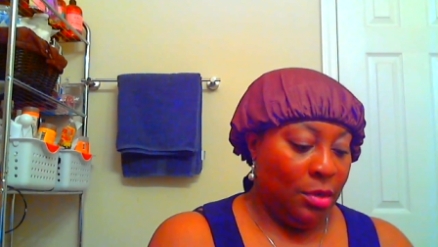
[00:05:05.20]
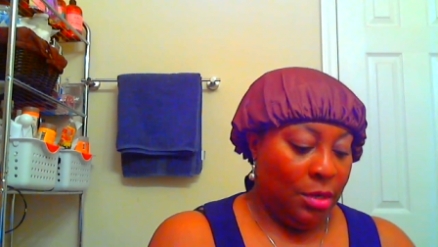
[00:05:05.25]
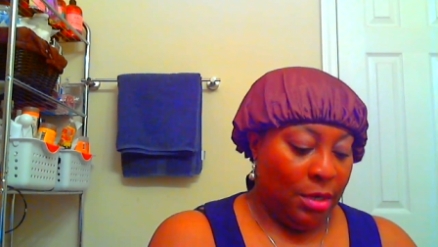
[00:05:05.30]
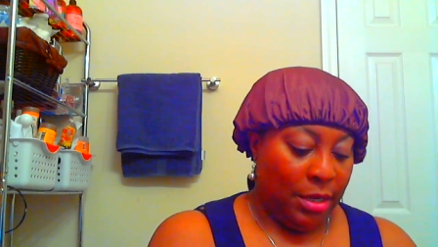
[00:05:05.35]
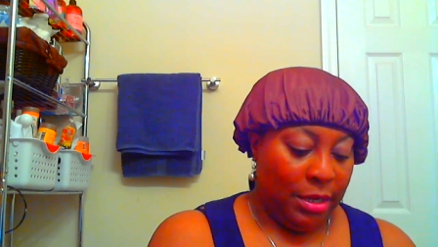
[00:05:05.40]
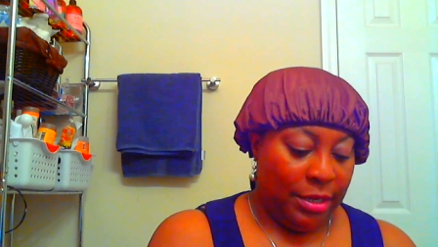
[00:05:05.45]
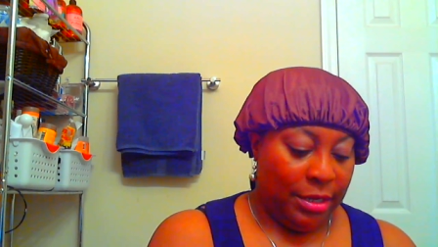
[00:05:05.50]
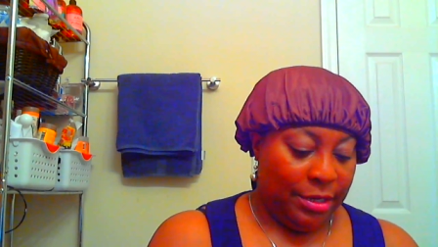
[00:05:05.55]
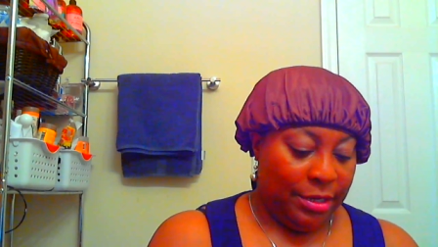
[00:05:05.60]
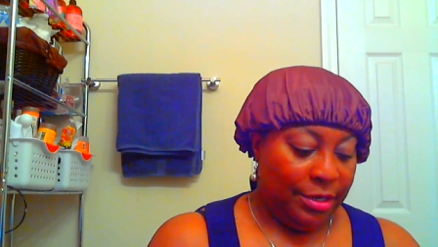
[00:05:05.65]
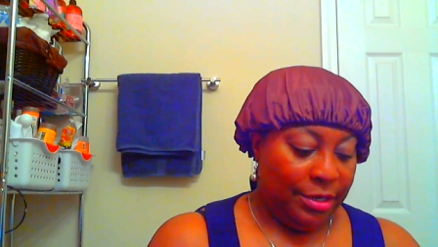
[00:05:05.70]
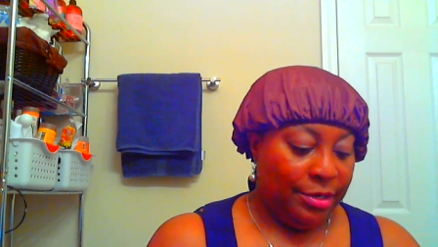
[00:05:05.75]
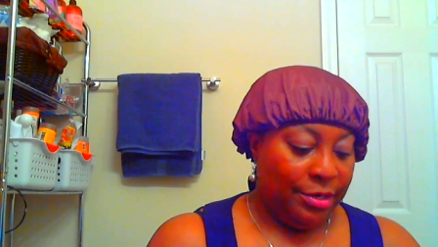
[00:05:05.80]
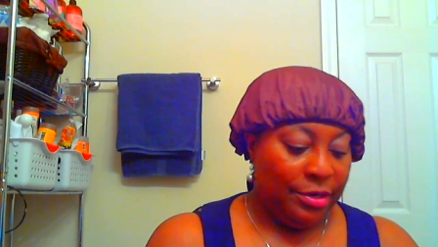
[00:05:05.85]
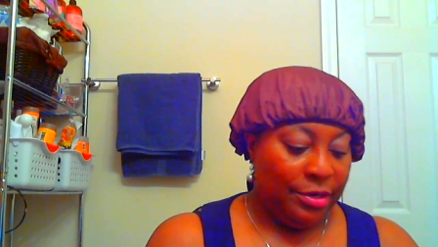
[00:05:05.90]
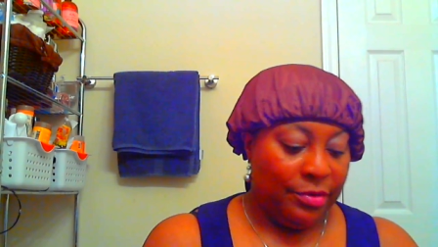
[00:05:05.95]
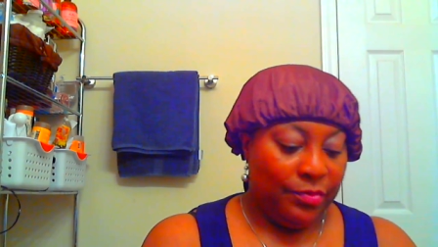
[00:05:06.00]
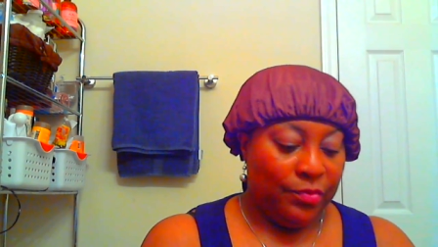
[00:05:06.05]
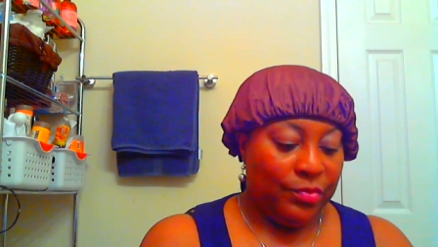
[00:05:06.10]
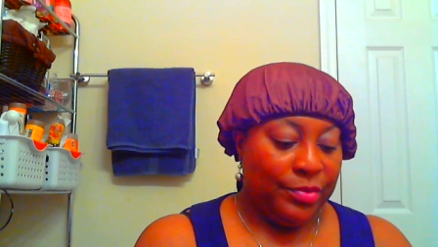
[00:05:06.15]
I end
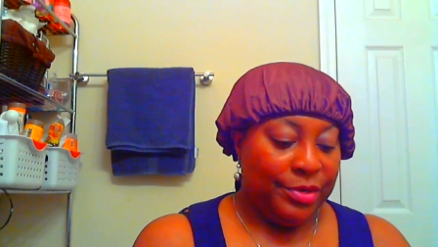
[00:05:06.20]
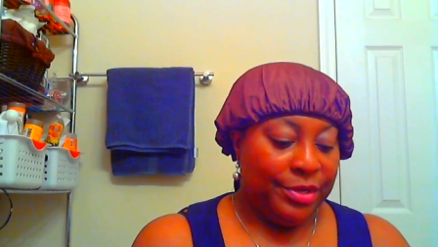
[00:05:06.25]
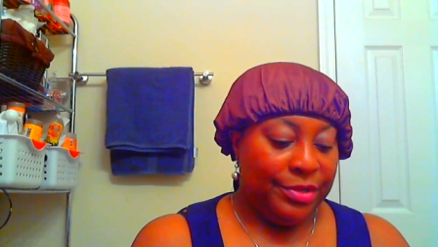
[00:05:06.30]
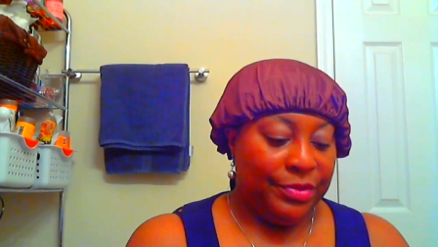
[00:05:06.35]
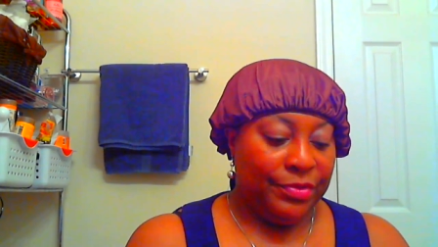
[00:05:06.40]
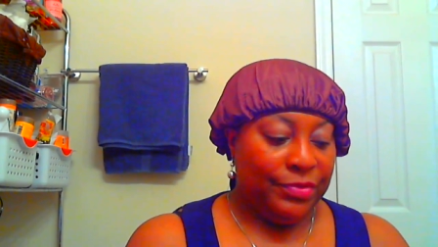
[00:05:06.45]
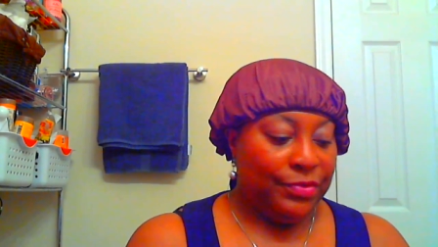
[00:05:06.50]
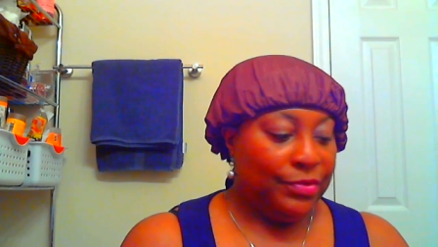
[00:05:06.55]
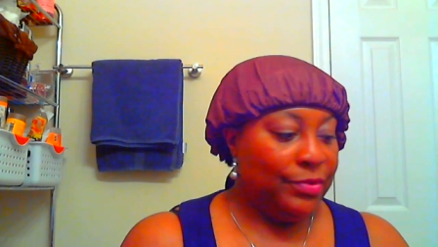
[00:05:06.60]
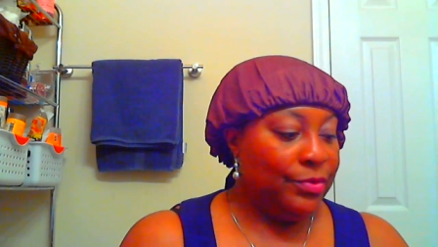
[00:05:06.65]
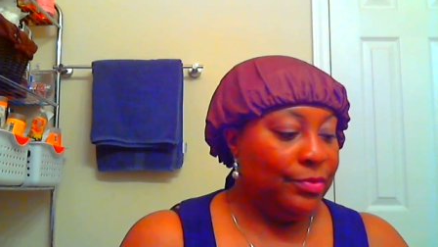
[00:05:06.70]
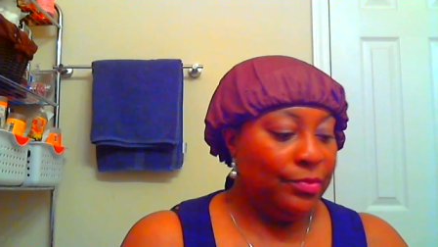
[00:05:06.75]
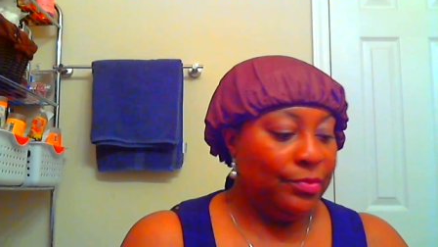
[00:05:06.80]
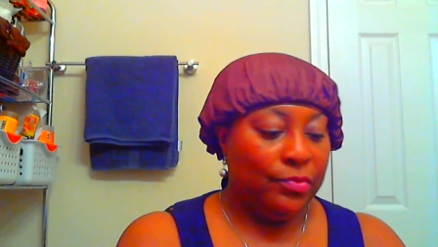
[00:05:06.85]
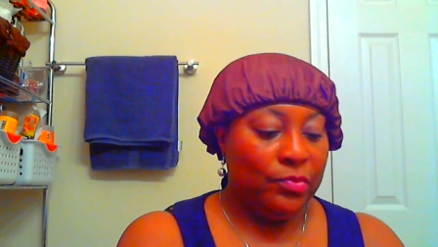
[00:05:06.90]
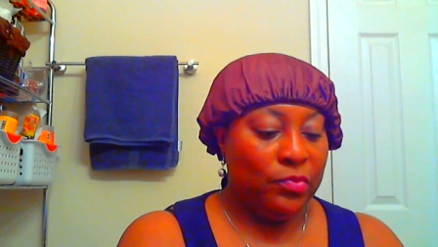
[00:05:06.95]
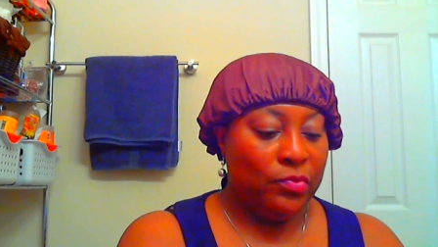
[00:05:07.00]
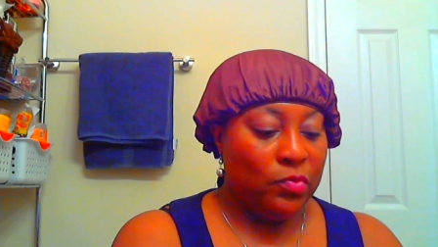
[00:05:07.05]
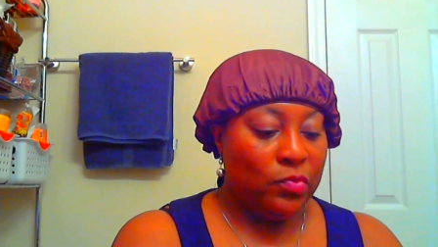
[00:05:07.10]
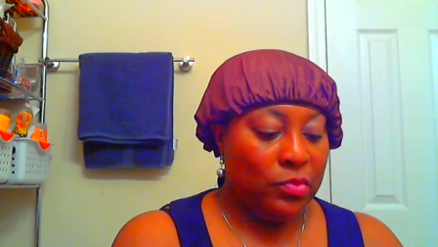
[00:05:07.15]
up with
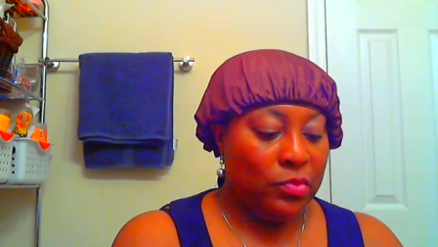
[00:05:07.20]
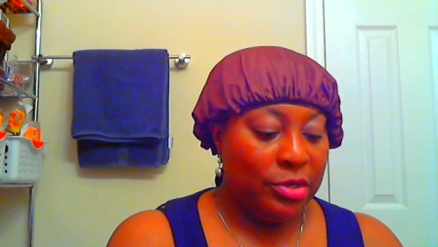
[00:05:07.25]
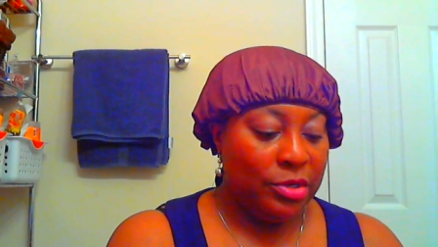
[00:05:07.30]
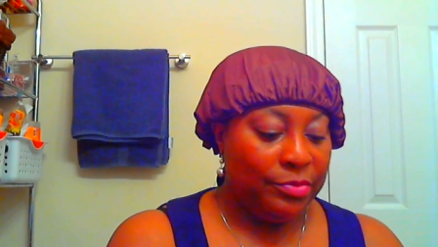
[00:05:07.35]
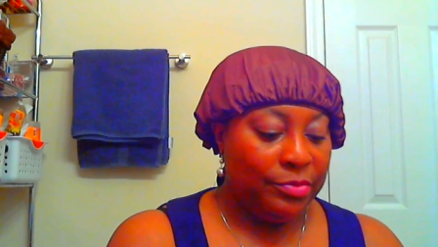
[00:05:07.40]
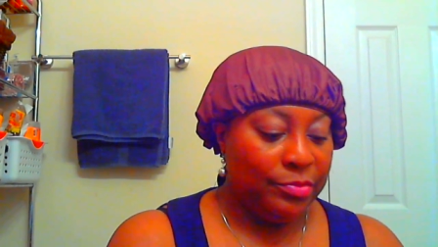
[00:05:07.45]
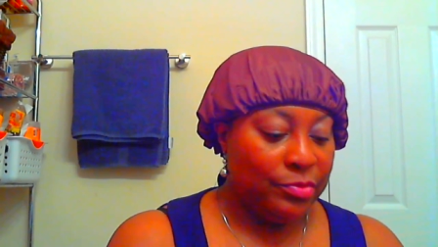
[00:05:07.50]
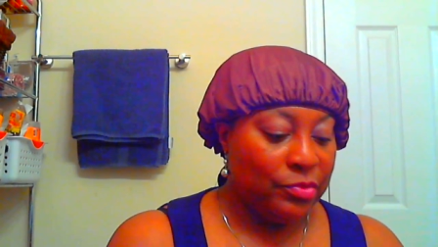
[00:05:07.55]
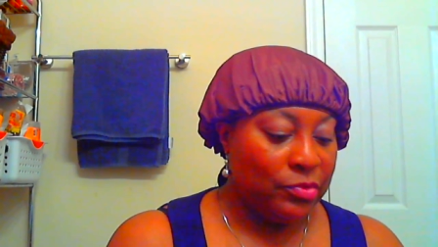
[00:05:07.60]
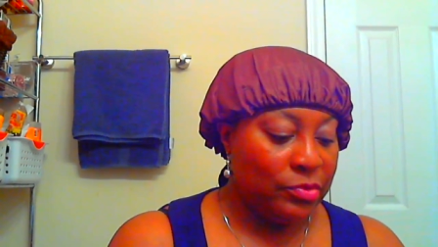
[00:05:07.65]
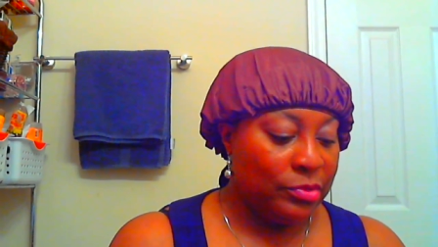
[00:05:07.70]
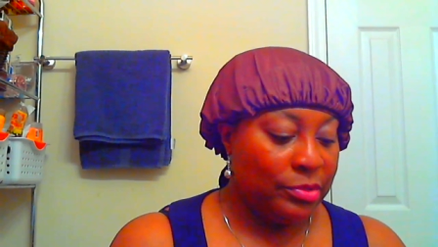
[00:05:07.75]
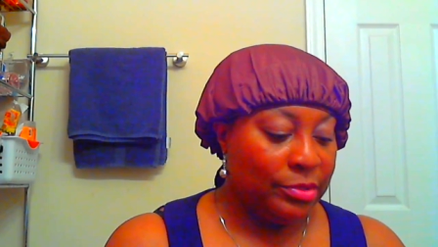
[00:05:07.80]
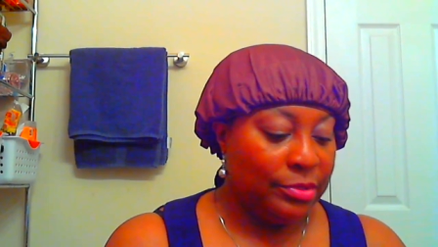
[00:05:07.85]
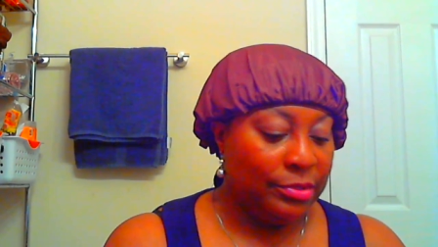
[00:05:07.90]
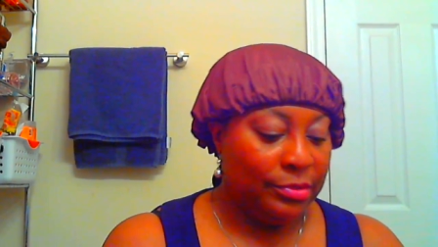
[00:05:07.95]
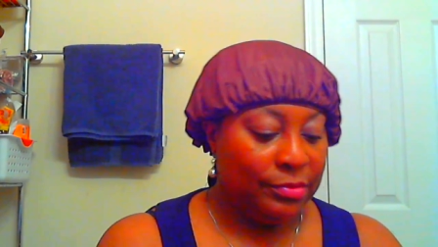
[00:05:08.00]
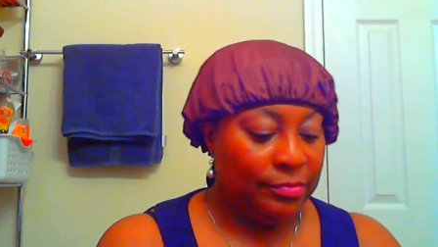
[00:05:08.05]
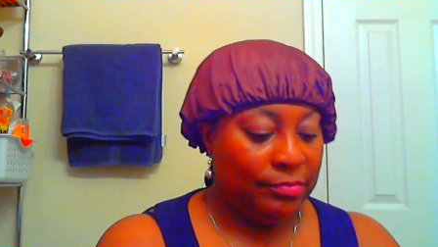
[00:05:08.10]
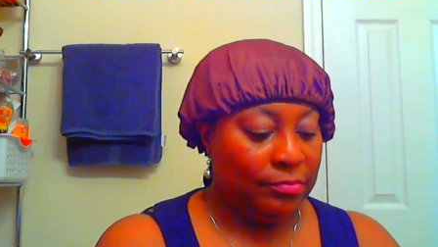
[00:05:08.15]
one
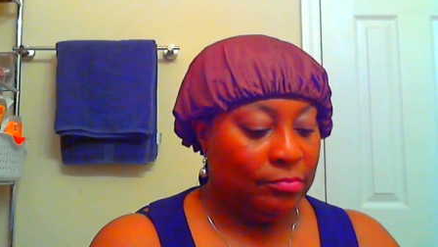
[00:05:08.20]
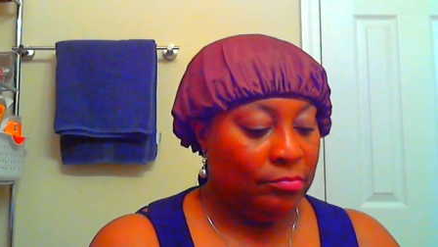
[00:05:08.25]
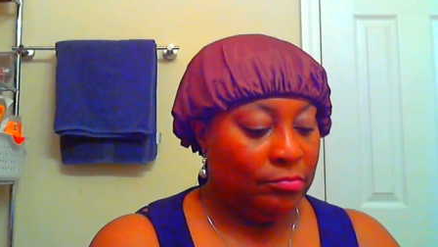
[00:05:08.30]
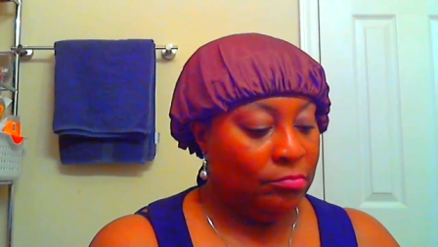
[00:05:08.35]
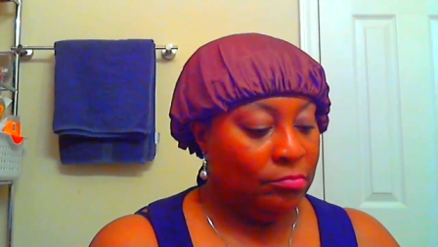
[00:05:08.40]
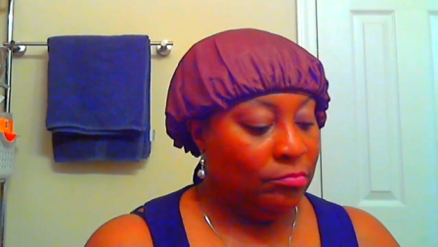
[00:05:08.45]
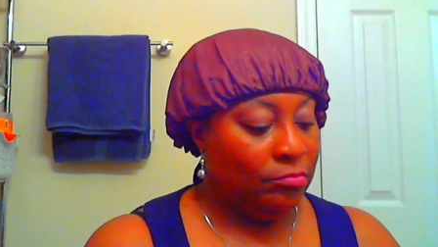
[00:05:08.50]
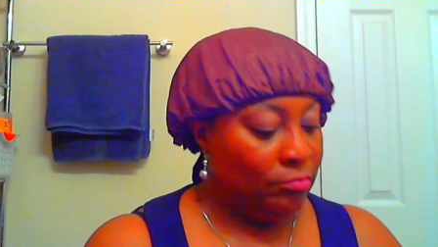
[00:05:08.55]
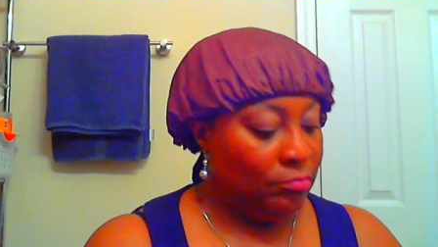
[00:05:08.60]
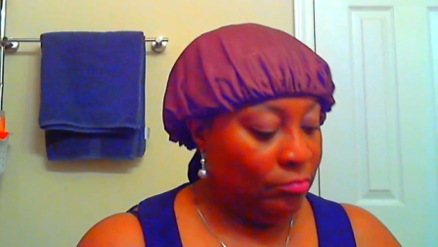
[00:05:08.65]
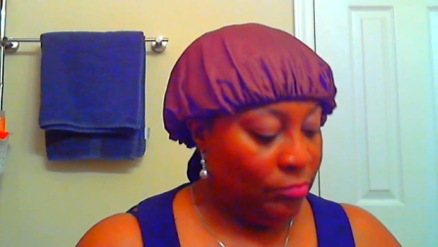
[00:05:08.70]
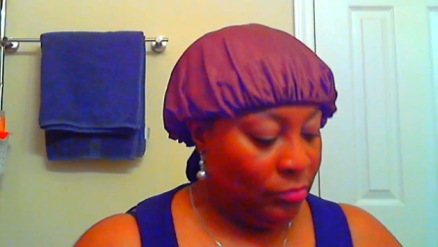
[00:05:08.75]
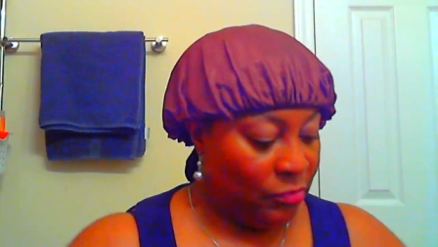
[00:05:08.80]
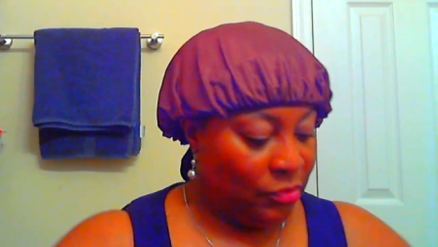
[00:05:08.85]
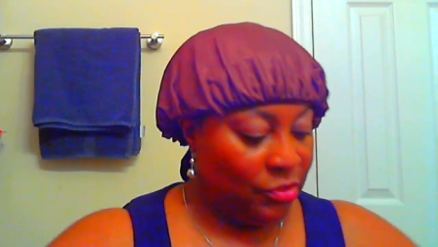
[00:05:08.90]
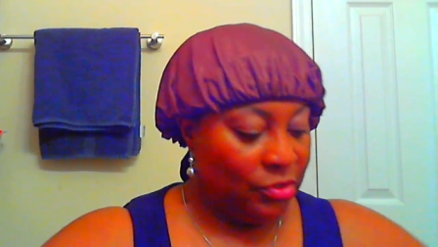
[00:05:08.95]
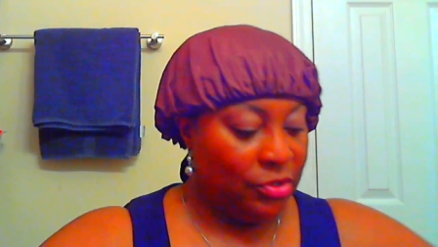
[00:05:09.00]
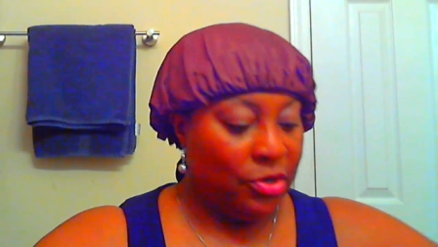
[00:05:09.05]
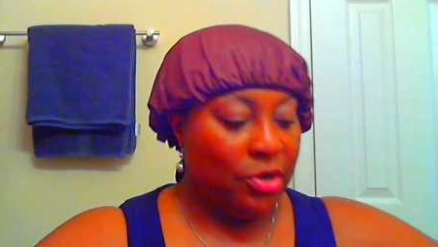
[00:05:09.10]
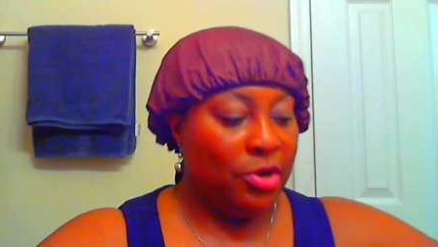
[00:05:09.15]
more
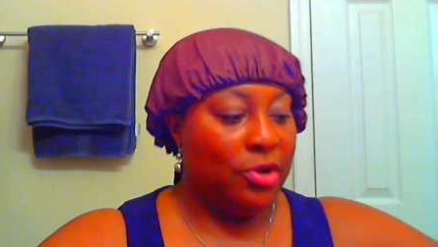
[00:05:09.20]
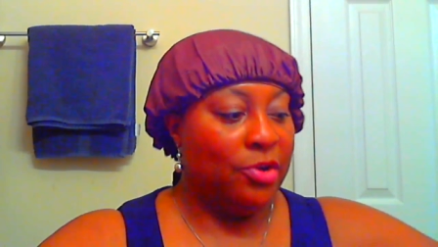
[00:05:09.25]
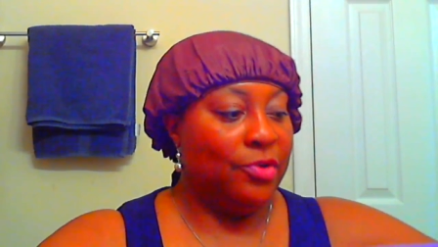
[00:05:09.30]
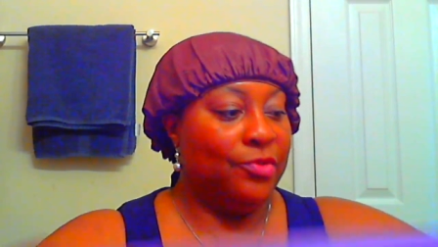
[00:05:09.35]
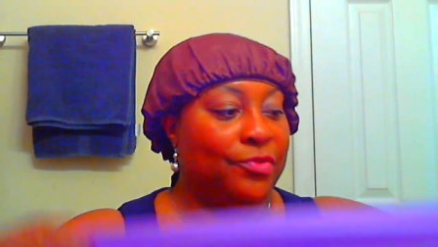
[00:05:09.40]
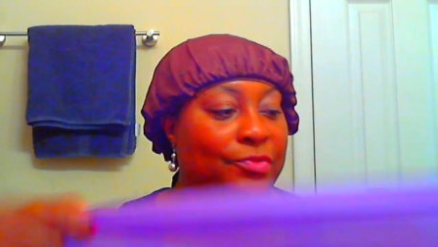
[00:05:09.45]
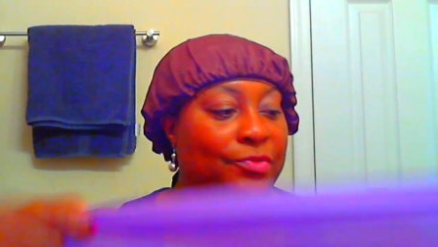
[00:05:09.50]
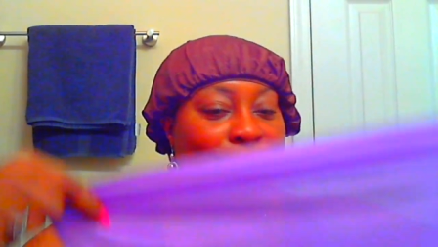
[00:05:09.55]
scarf.